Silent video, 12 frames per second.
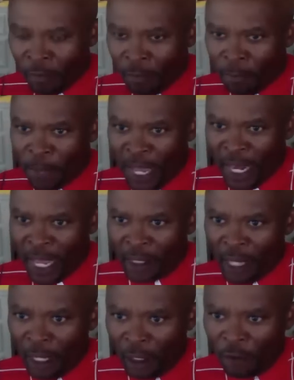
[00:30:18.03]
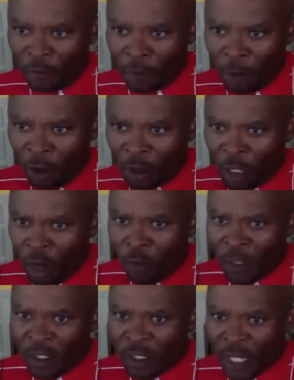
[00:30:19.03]
Bennett, hello from
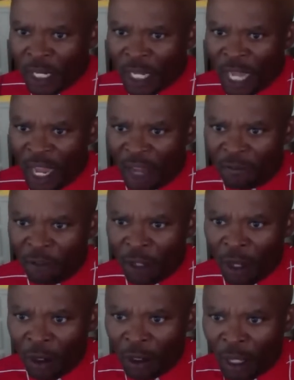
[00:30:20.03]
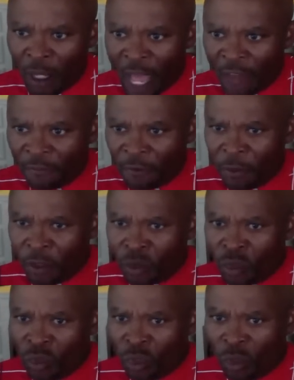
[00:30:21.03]
Oklahoma City. I have learned a lot from your
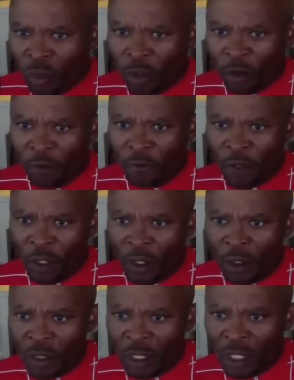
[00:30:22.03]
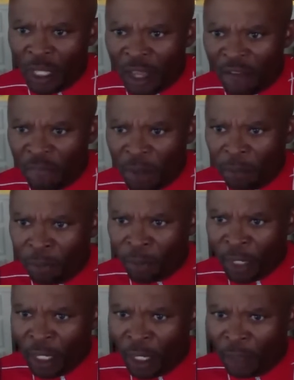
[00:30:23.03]
tutorial videos and they have been
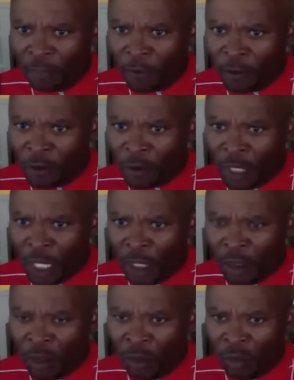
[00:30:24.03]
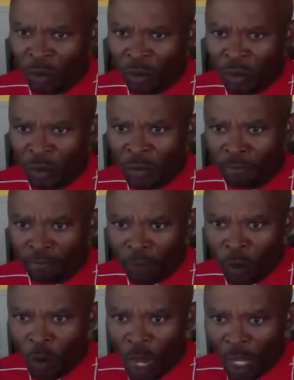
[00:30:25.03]
pretty helpful, so thank you.
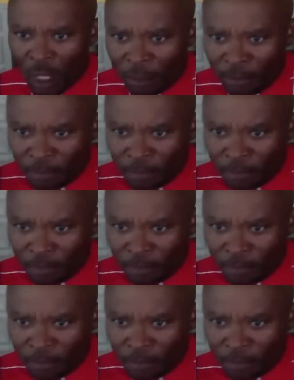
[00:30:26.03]
You're welcome.